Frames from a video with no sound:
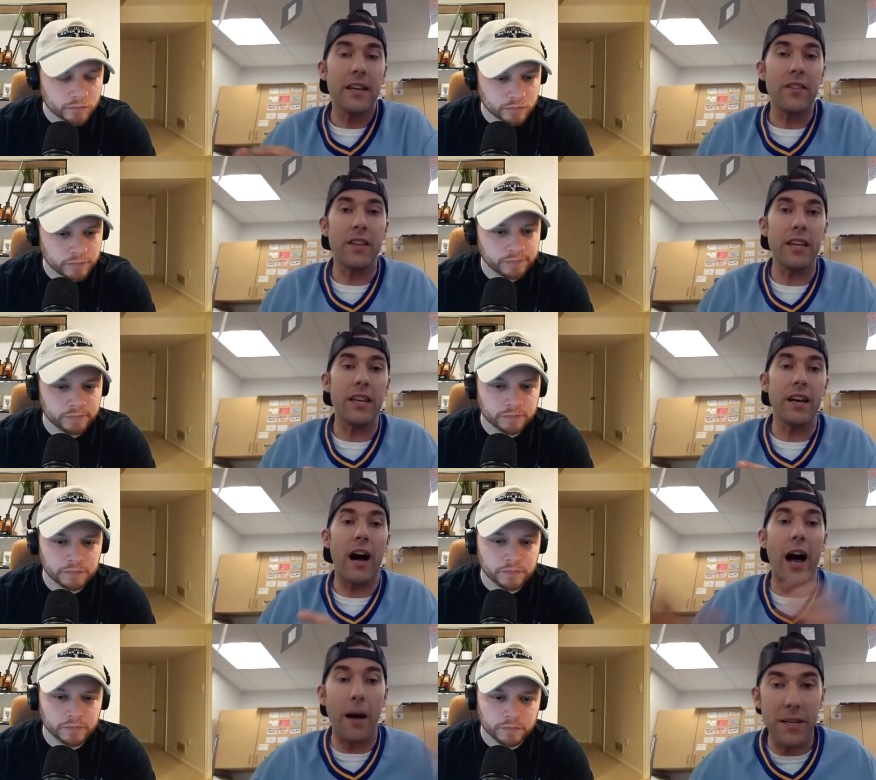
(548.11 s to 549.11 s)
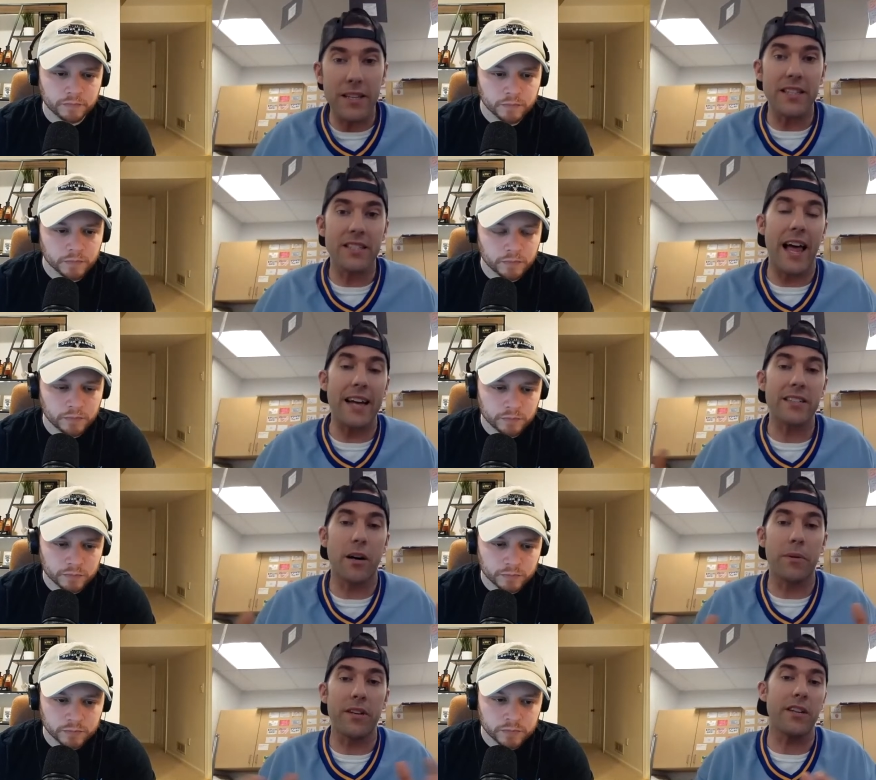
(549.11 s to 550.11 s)
Speaker 1: the hobby these last
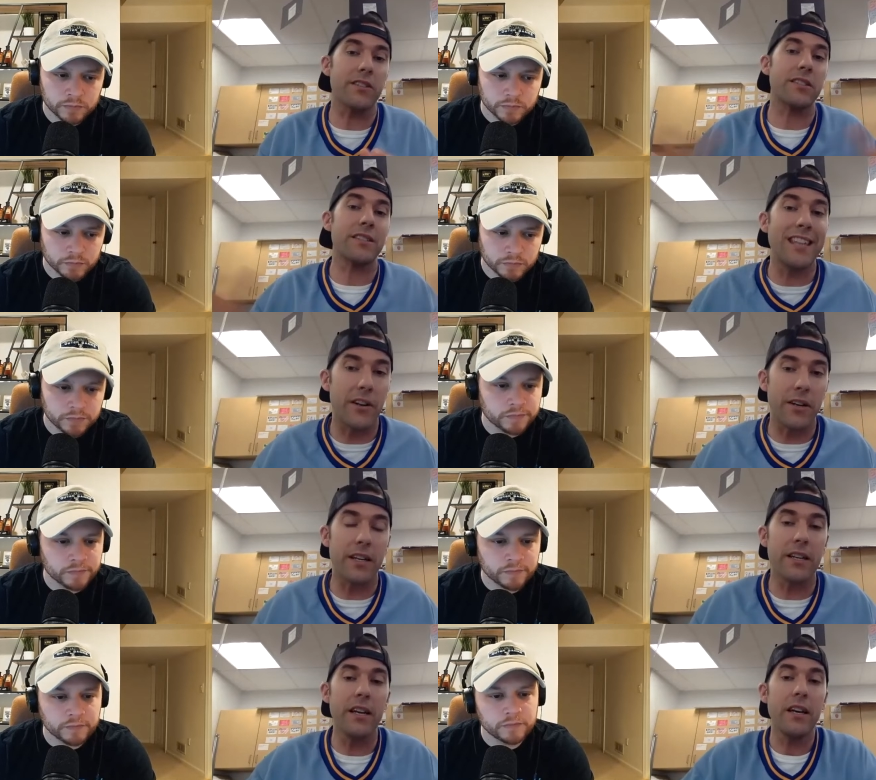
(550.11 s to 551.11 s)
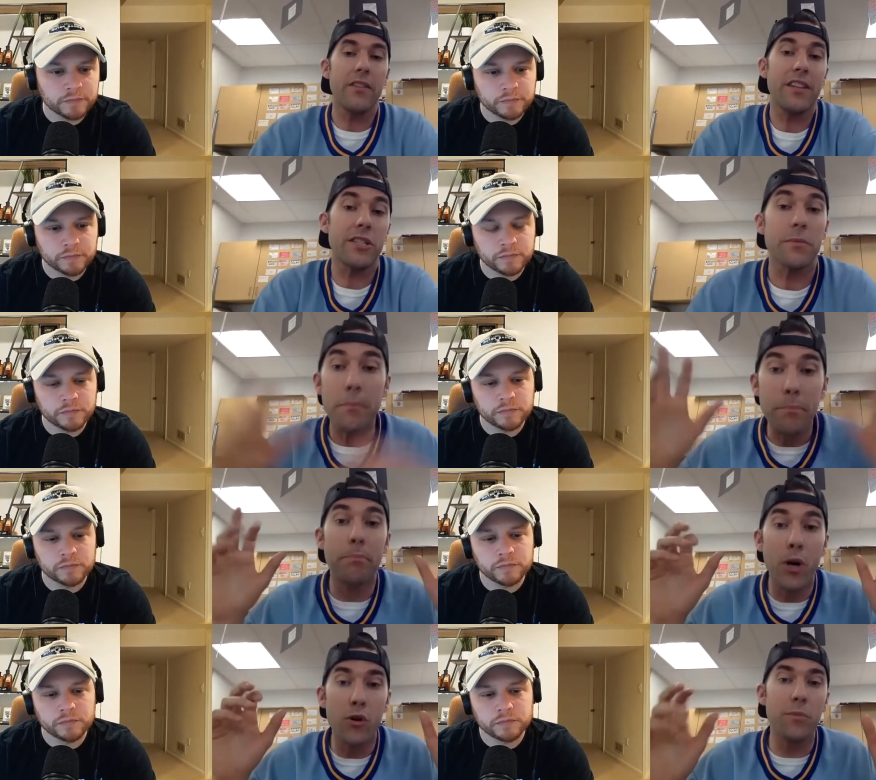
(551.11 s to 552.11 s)
couple years during this
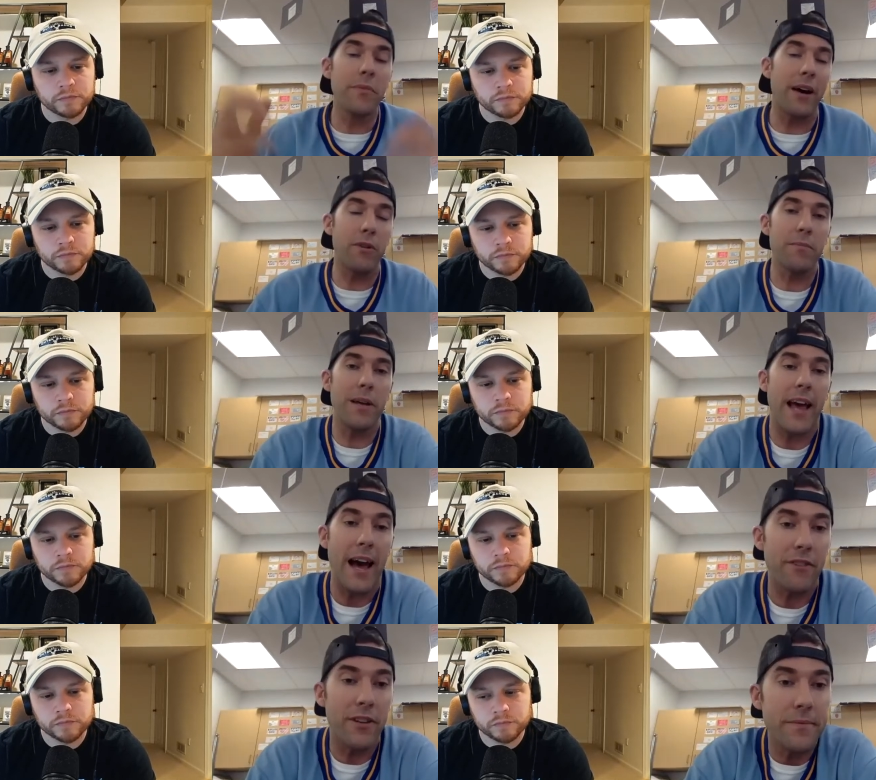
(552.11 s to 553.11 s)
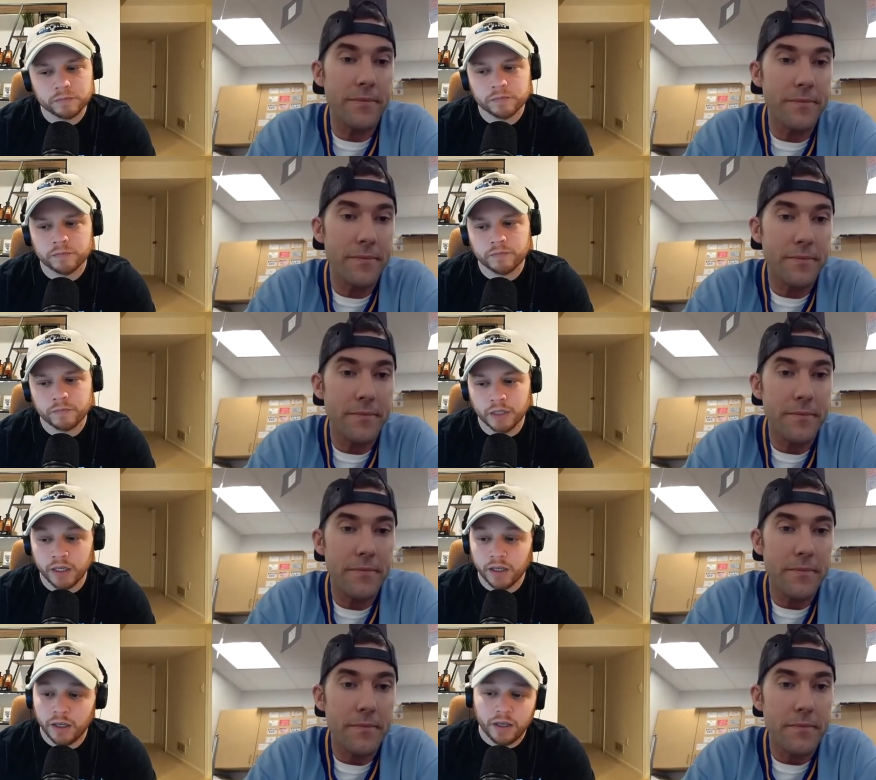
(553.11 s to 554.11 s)
boom that we've been having.
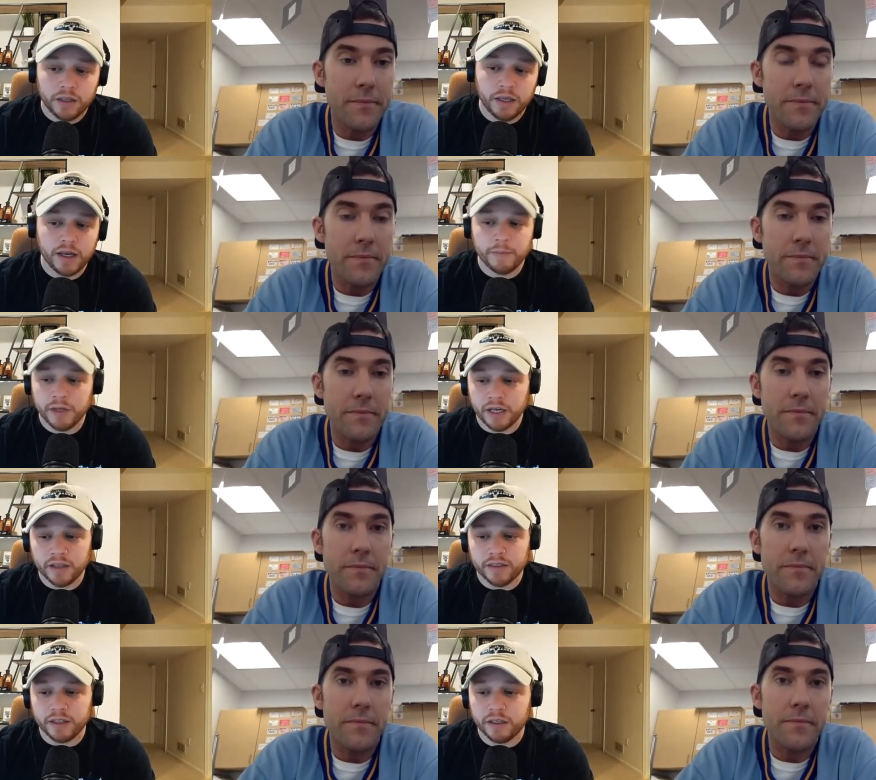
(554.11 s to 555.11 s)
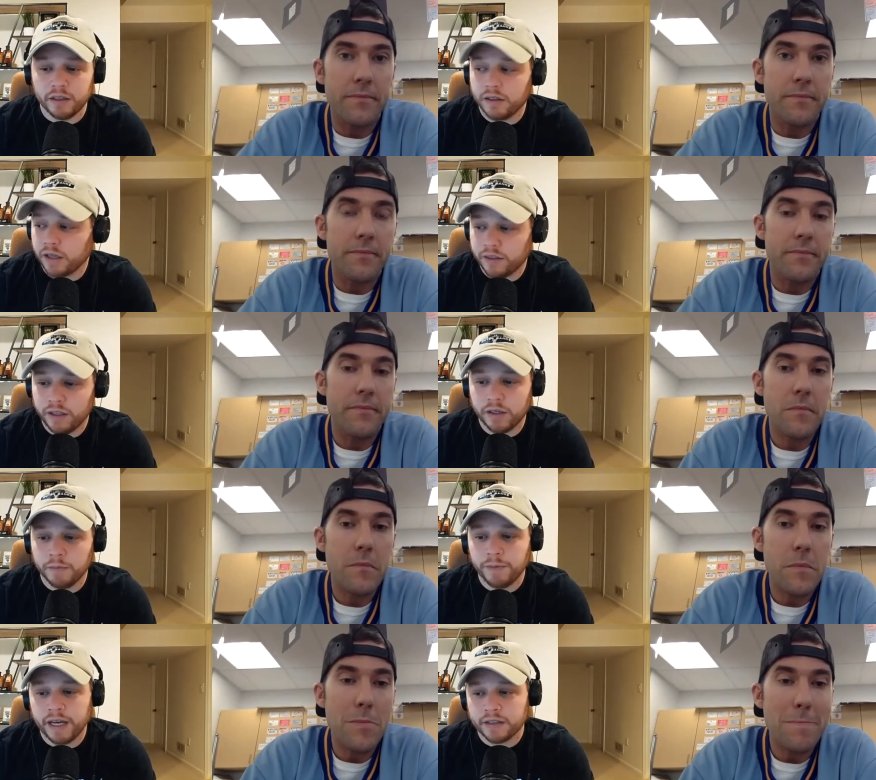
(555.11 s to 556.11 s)
Speaker 2: Yeah, I mean, I think it I think it
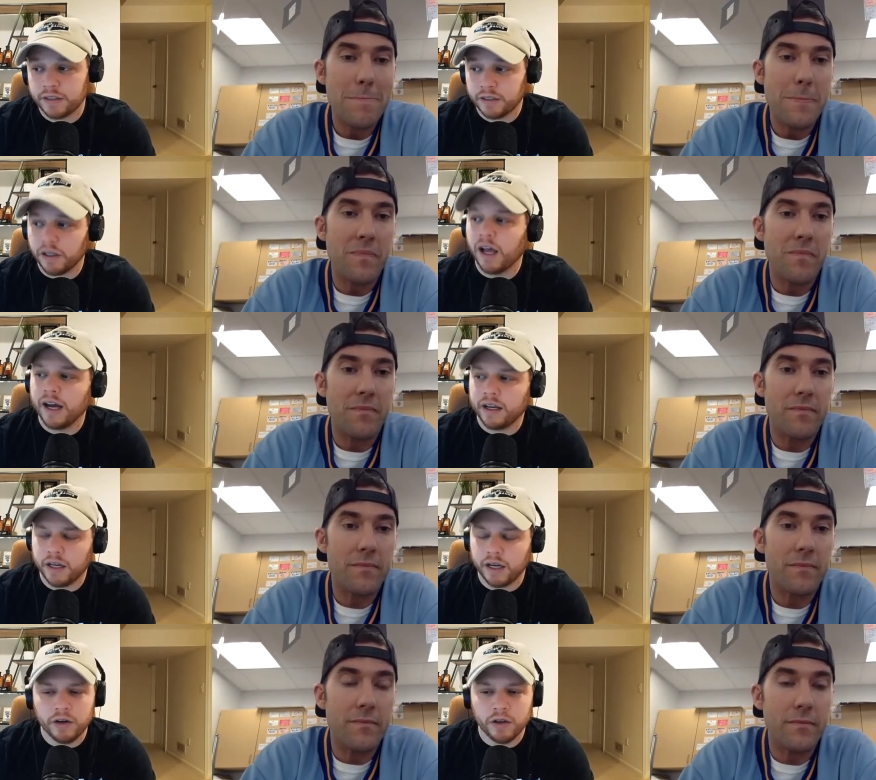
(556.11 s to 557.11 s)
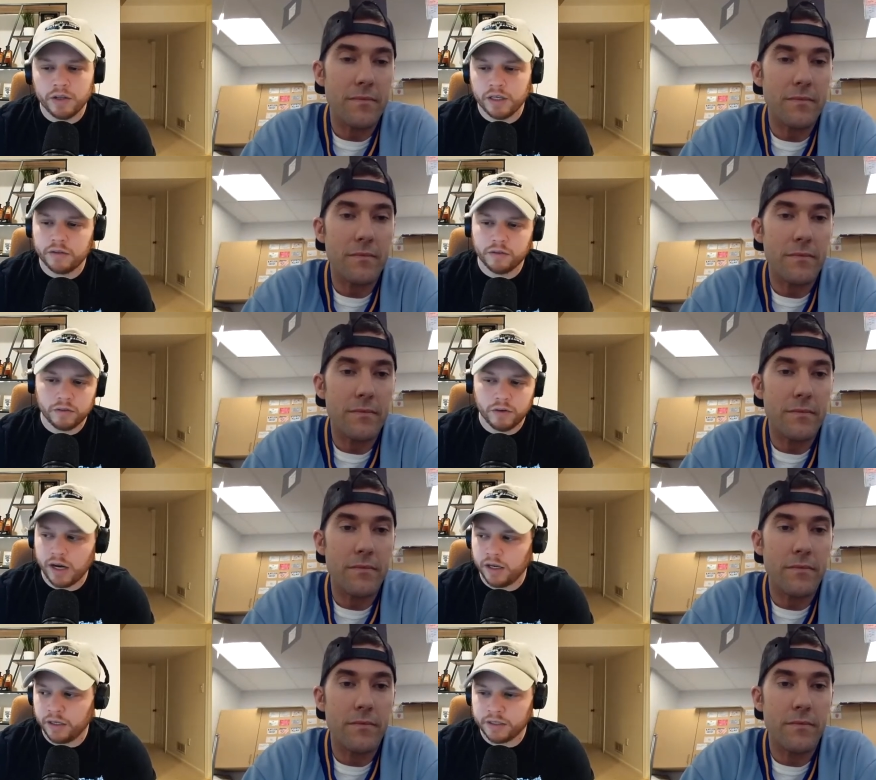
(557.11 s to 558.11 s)
impacted it a lot. I know that
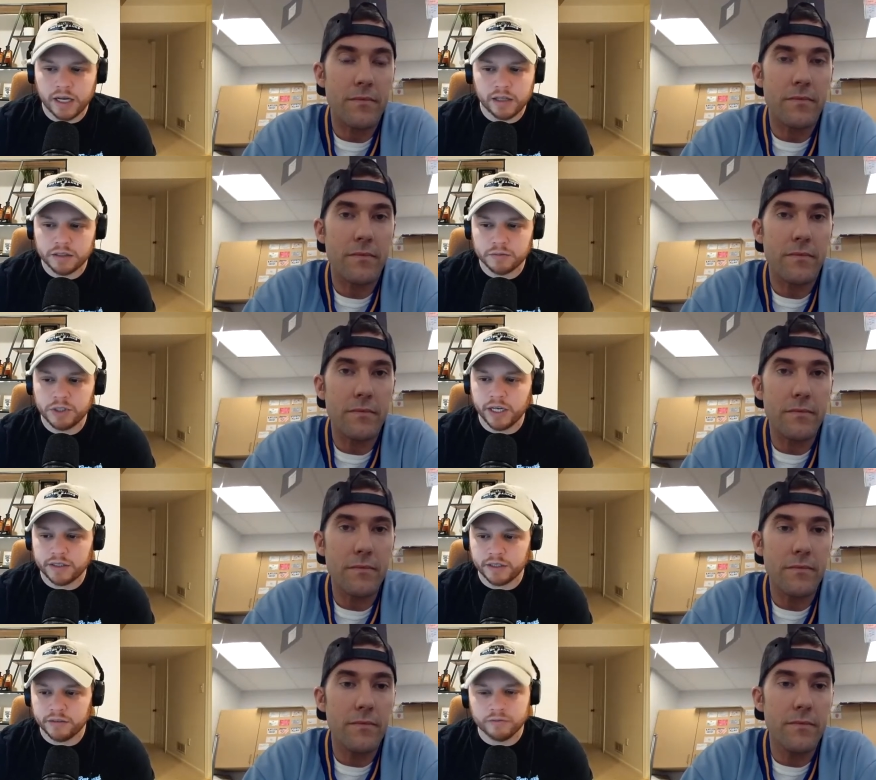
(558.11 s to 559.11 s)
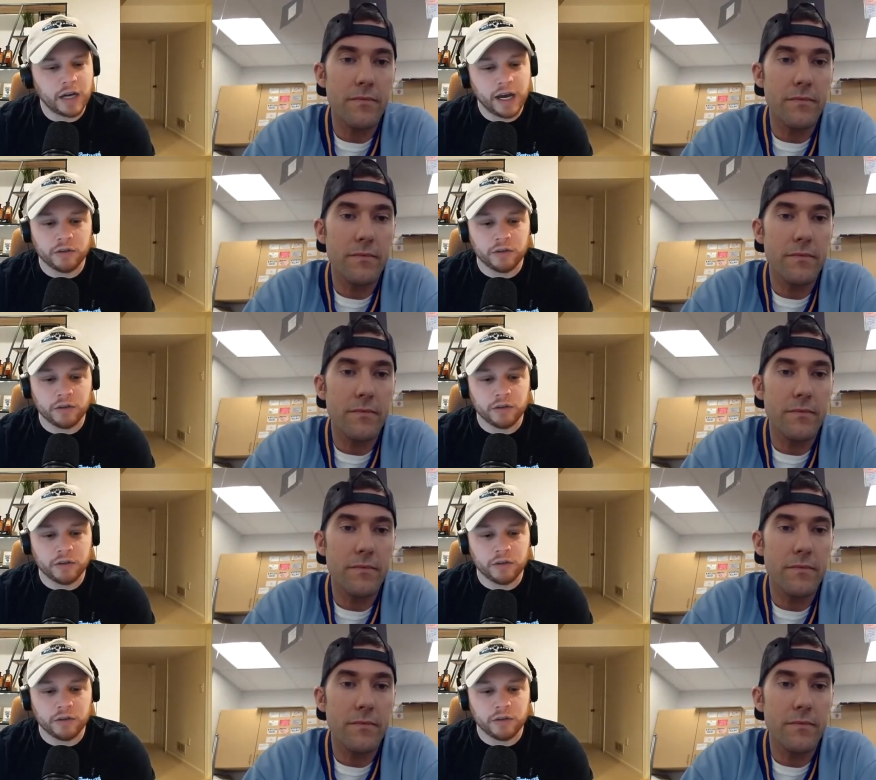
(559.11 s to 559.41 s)
grading is highly subjective. I don't